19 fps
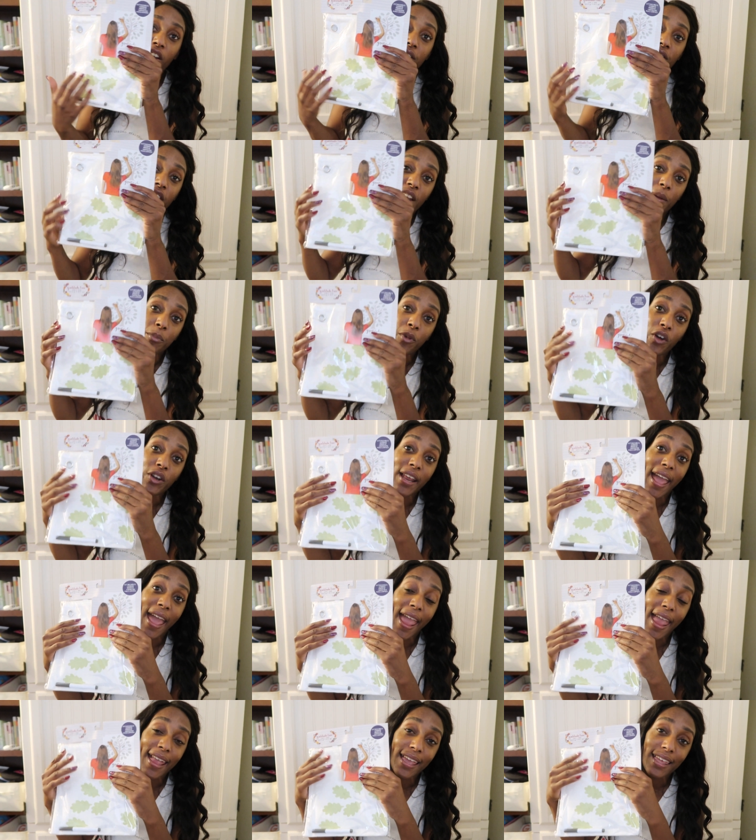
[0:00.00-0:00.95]
And then I'm going
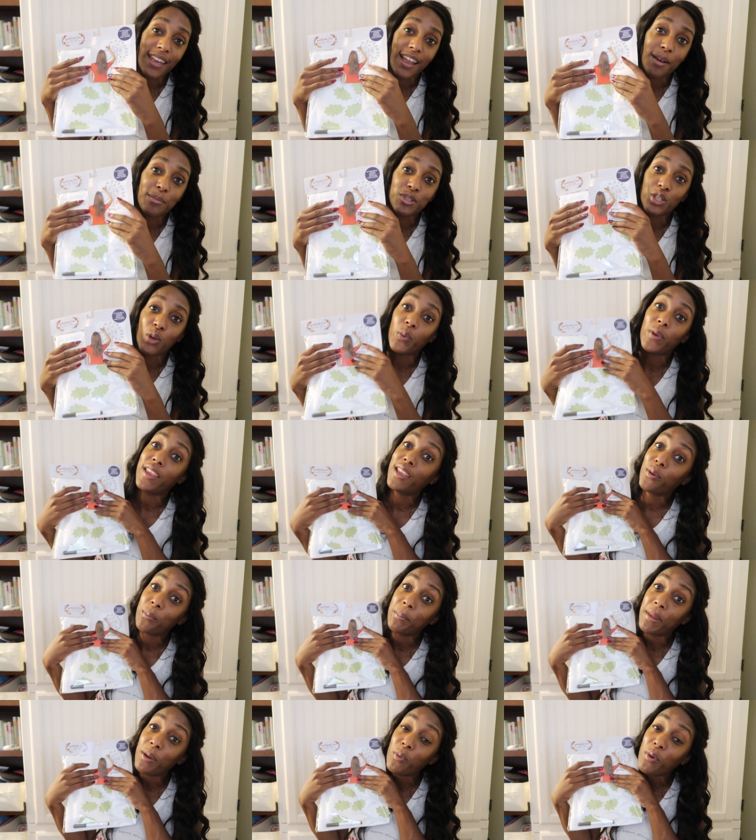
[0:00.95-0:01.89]
to hang it up so we
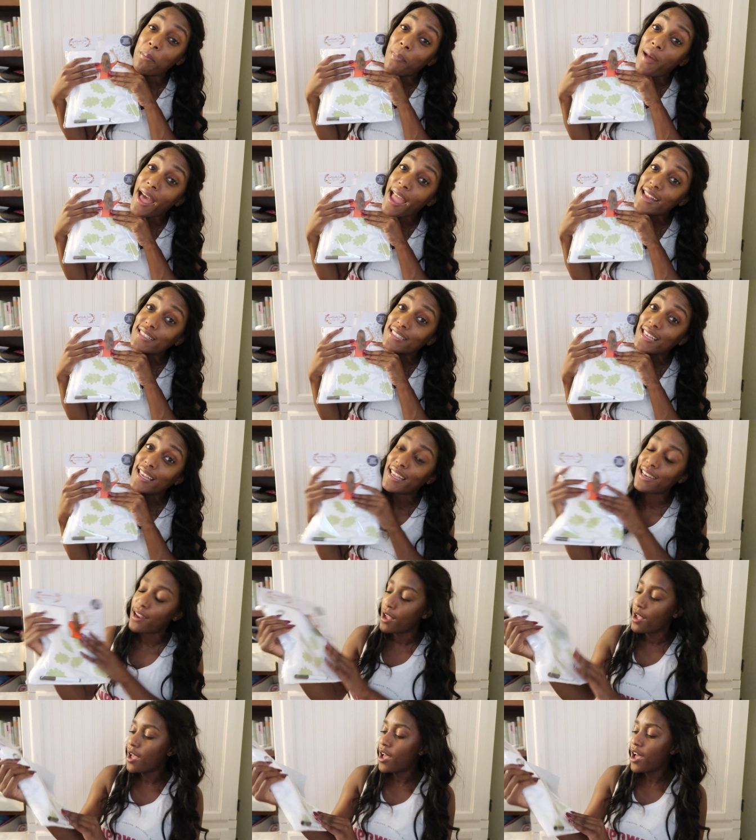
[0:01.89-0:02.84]
can be reminded